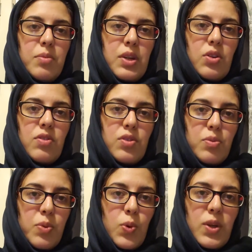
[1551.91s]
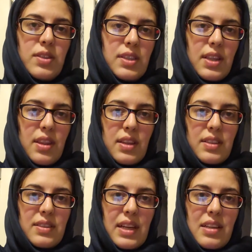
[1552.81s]
beautiful point in
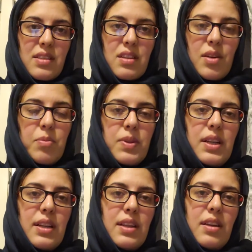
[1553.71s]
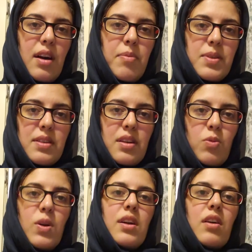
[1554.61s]
this that is completely the opposite
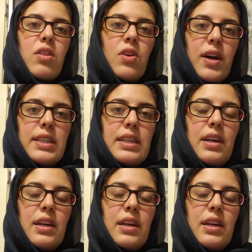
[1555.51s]
of what I thought.